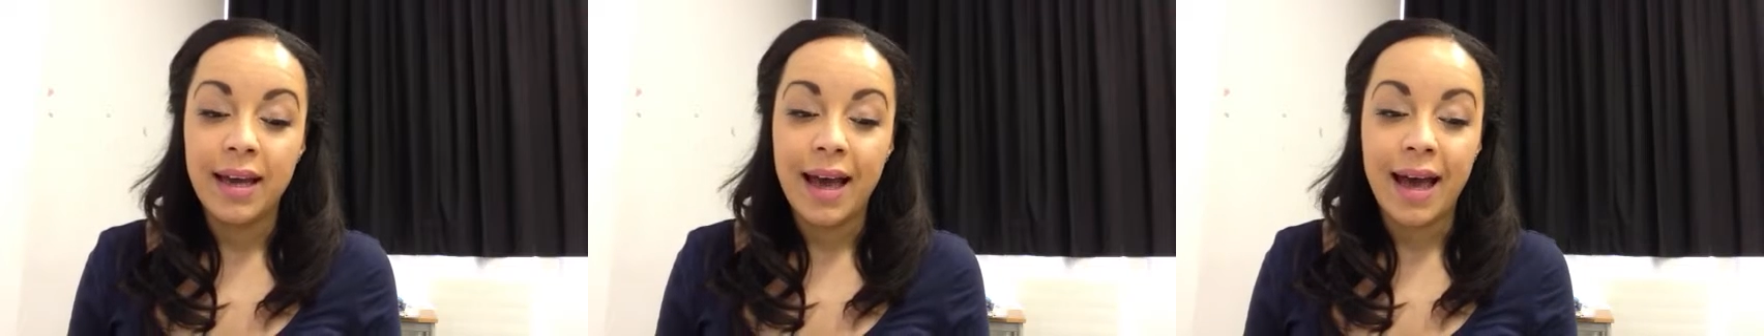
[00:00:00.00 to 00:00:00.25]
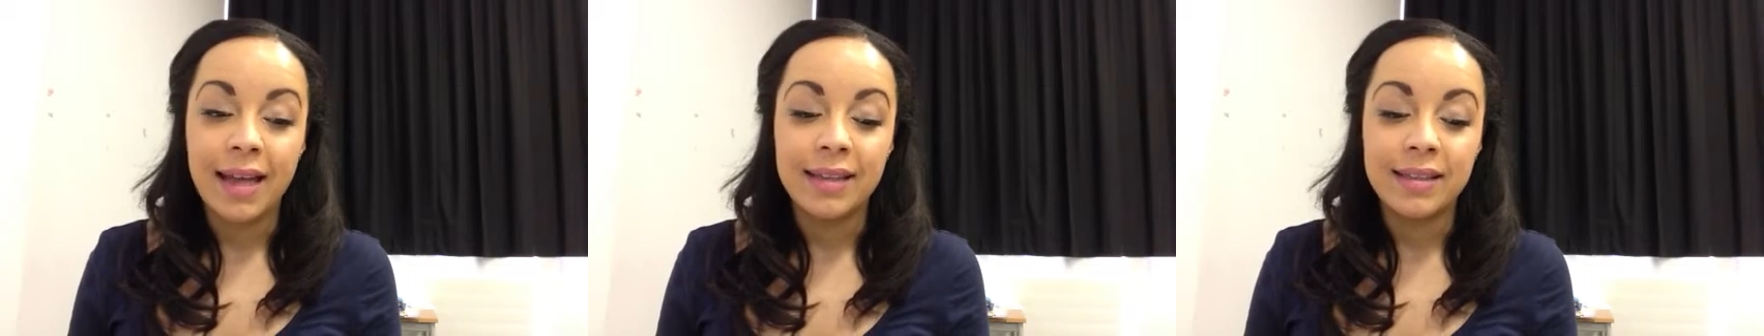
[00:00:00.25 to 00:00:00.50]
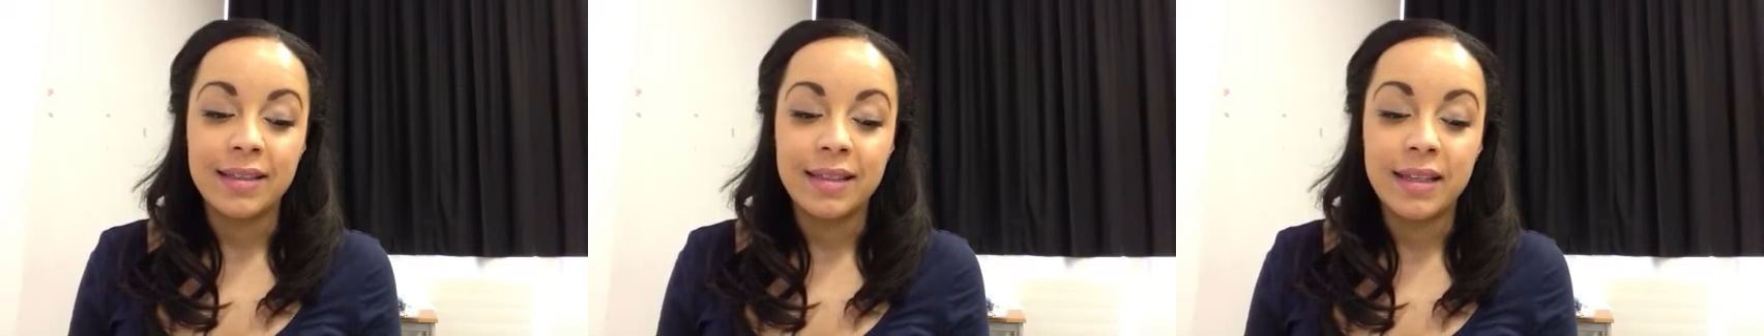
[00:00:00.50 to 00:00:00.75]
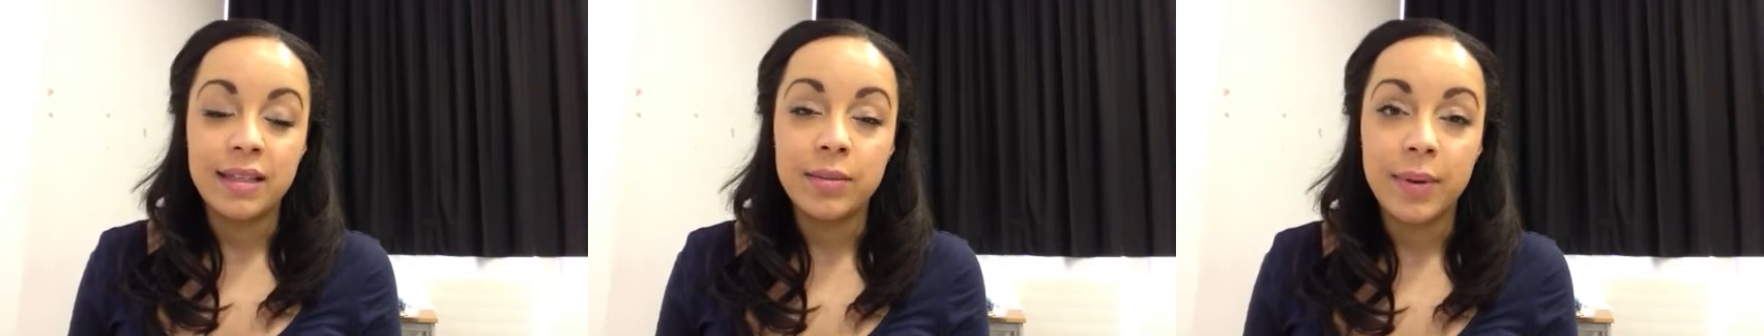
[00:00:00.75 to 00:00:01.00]
and
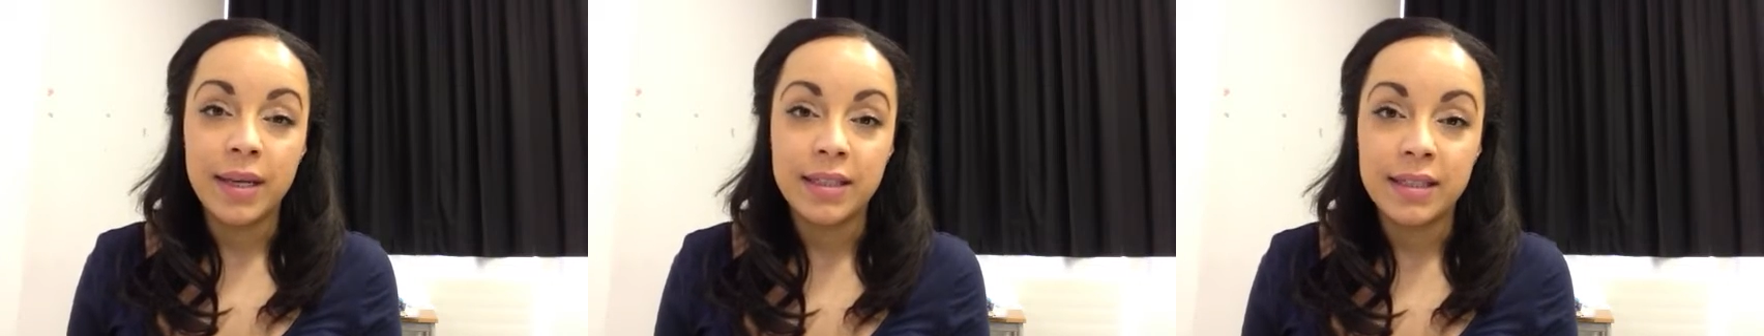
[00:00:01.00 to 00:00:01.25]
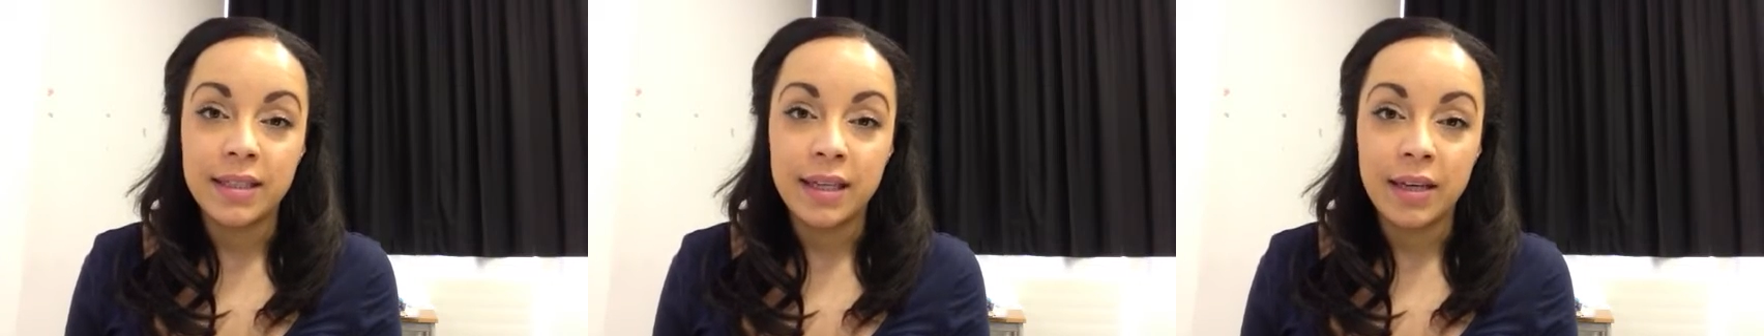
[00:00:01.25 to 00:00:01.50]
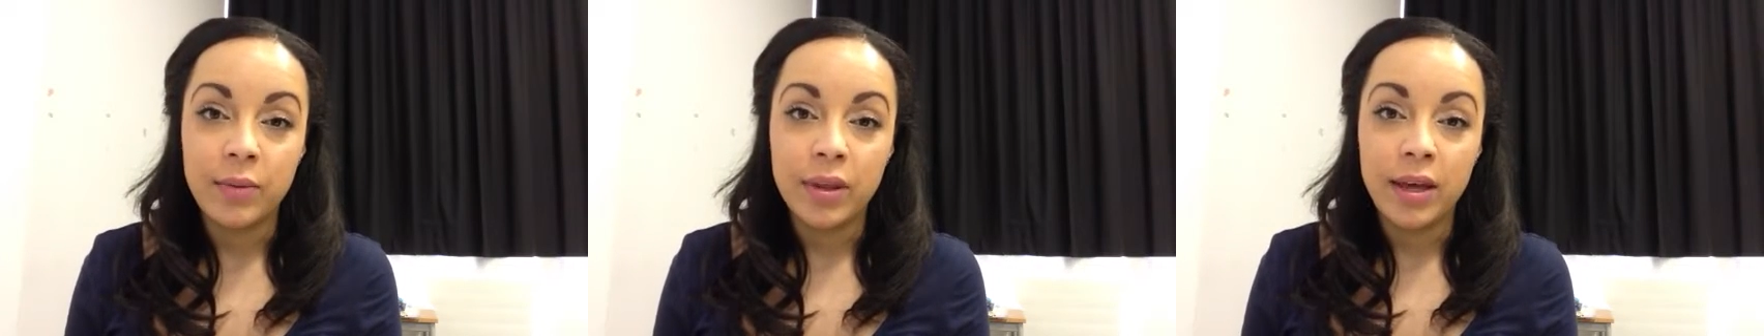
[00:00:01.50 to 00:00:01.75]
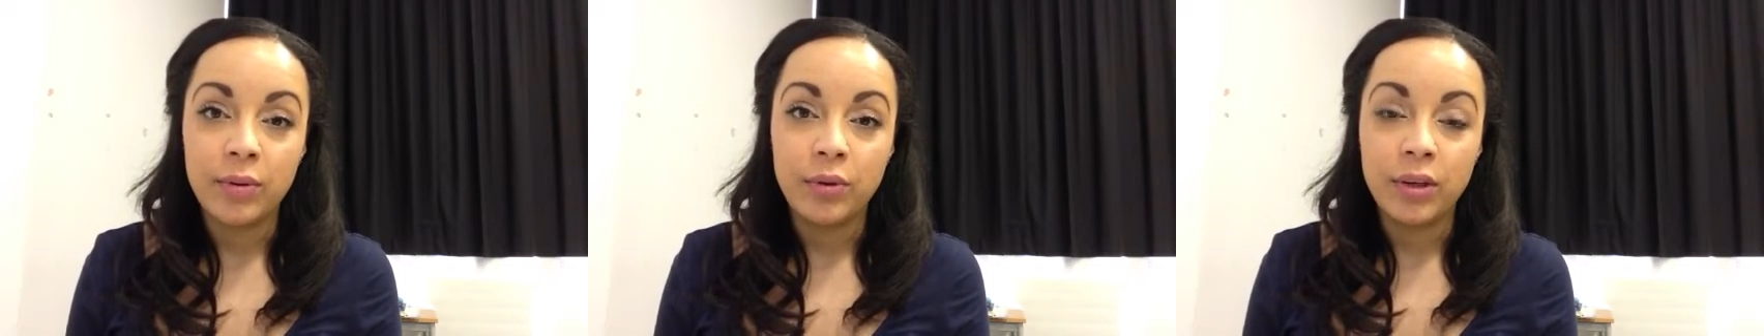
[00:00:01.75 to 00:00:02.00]
independently
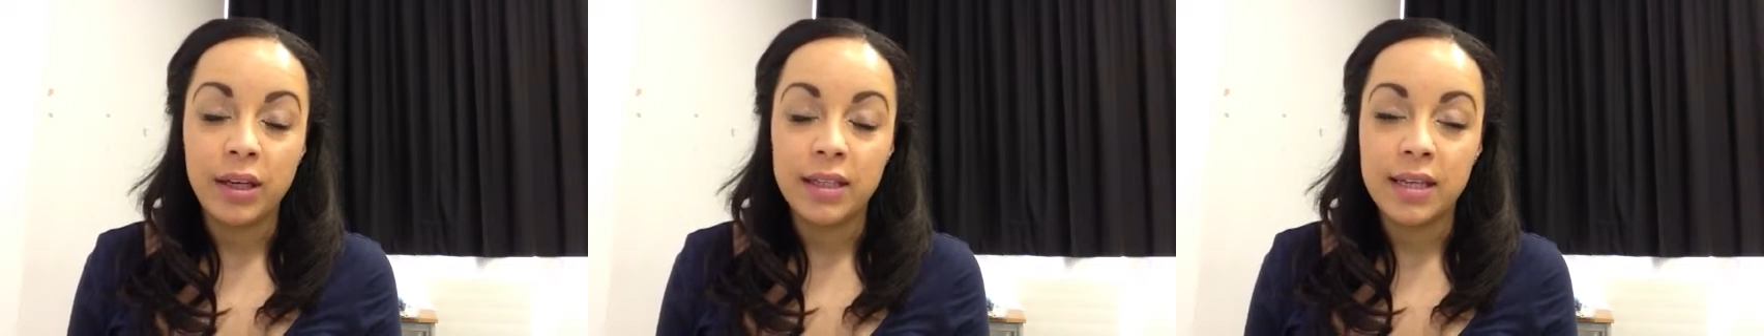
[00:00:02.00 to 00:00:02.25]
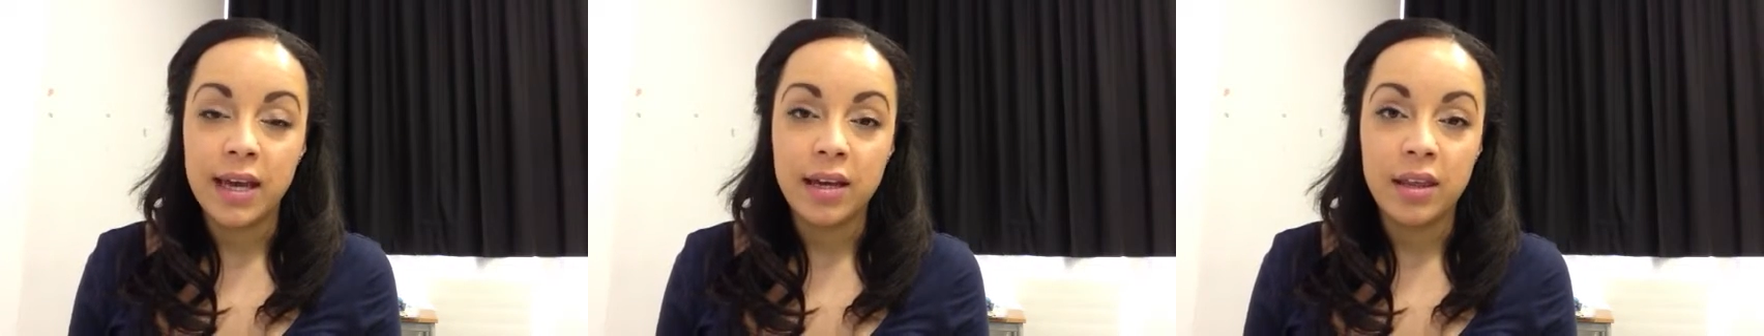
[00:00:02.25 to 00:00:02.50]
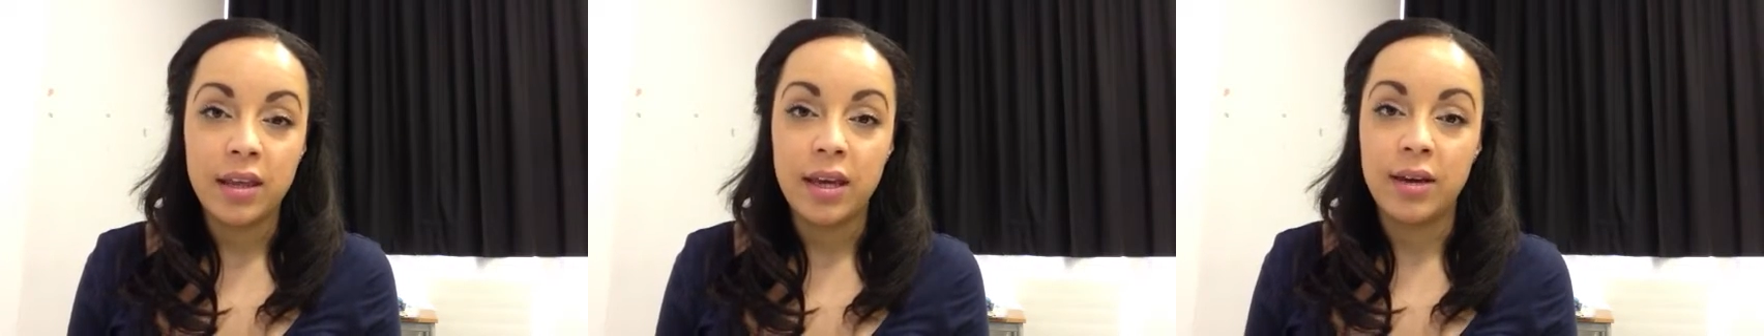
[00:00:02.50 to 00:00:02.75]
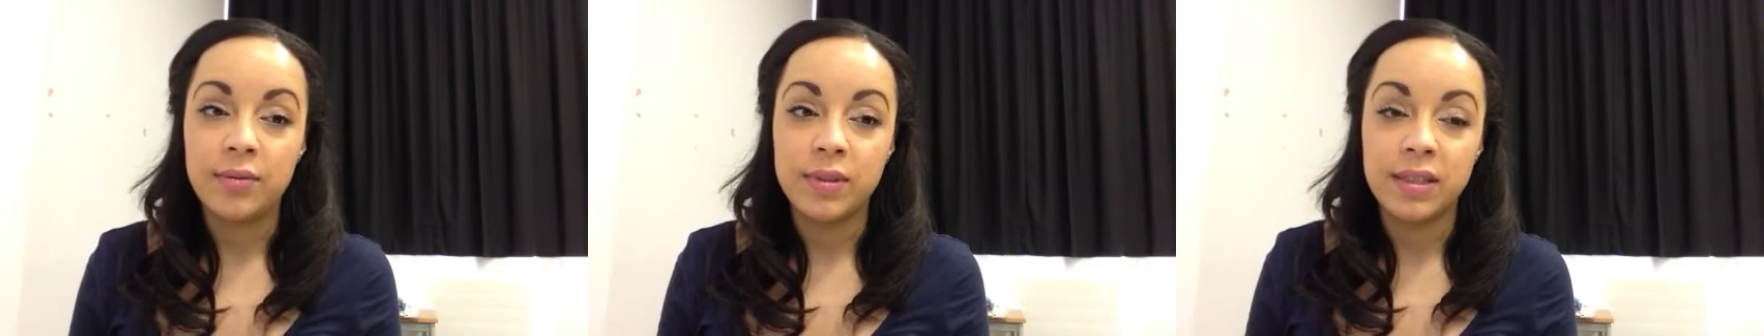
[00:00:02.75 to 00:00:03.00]
without looking to anything
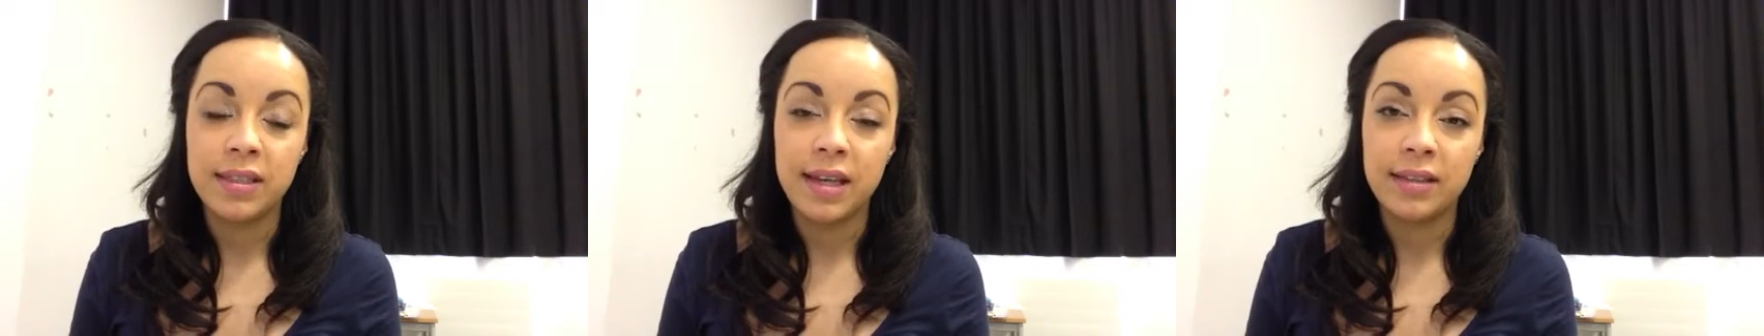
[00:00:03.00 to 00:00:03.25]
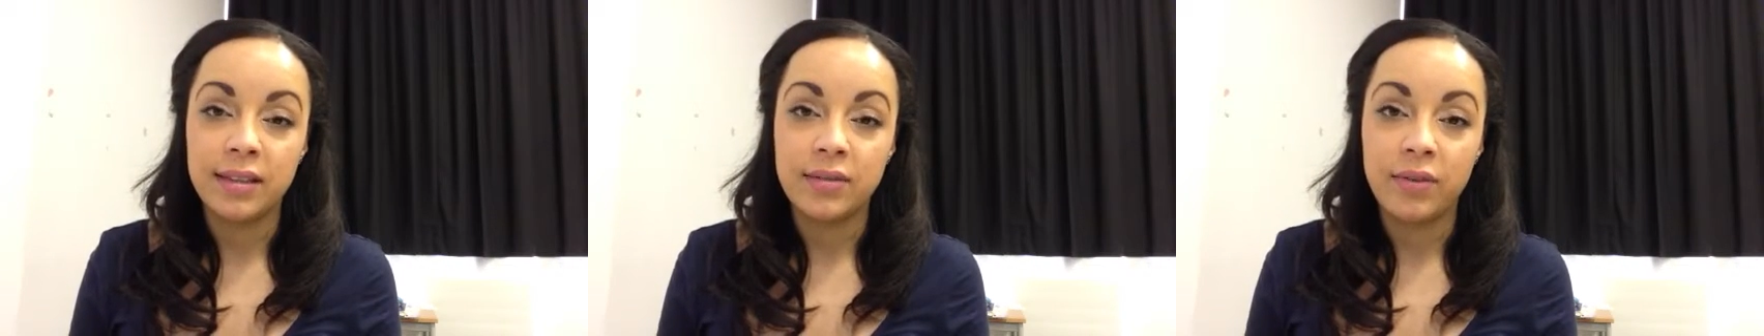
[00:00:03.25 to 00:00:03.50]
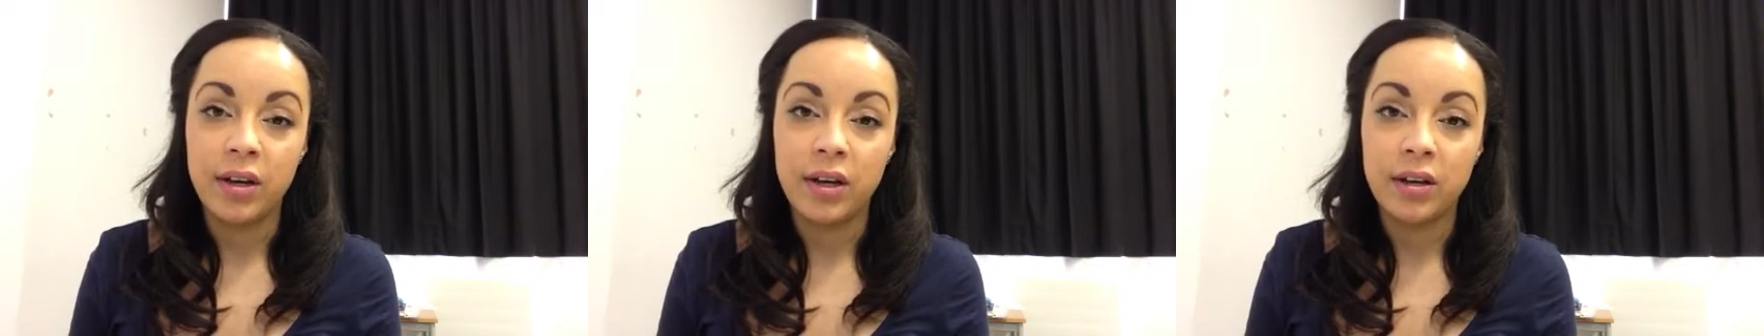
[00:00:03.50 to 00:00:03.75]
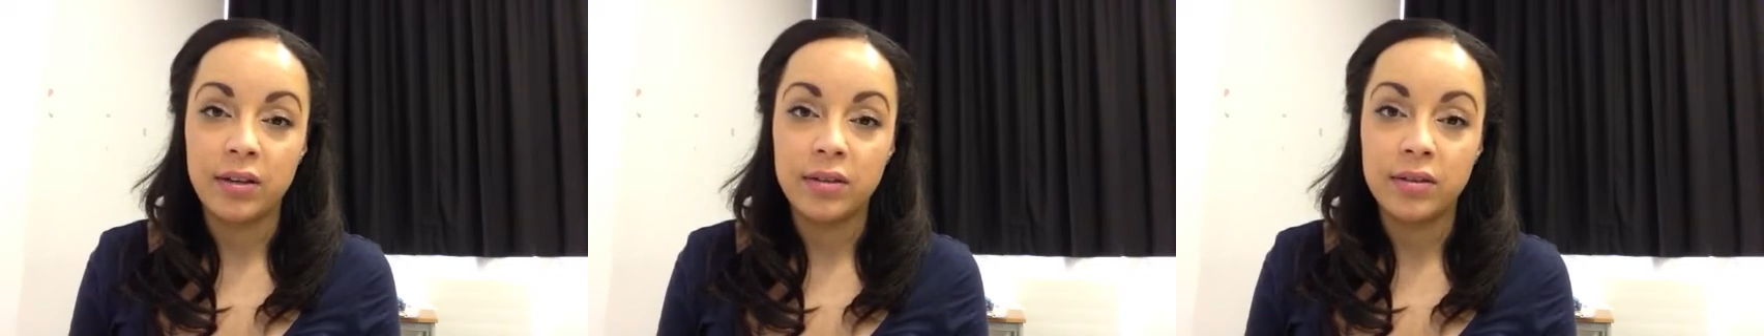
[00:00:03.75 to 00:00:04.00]
else to satisfy
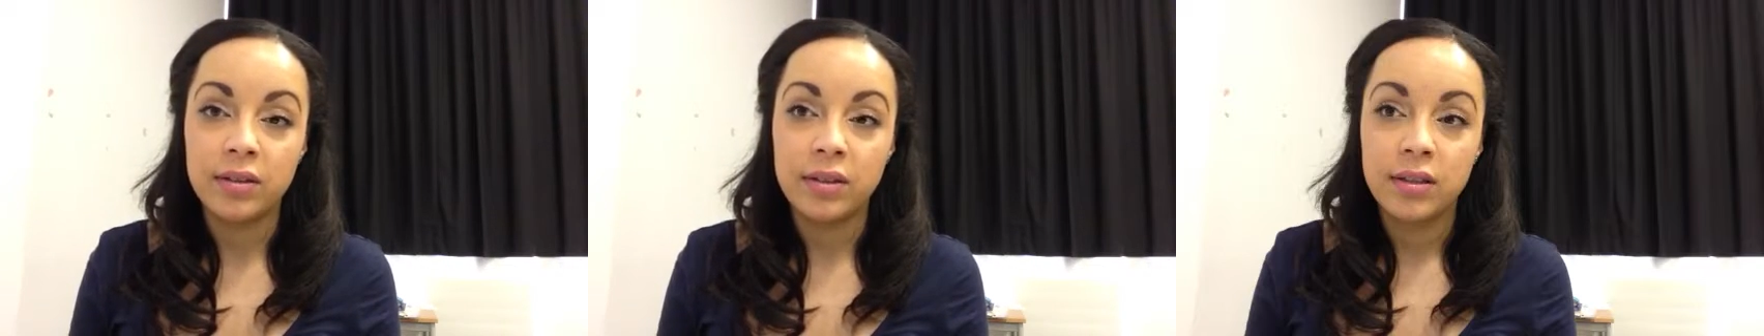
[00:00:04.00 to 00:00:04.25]
us.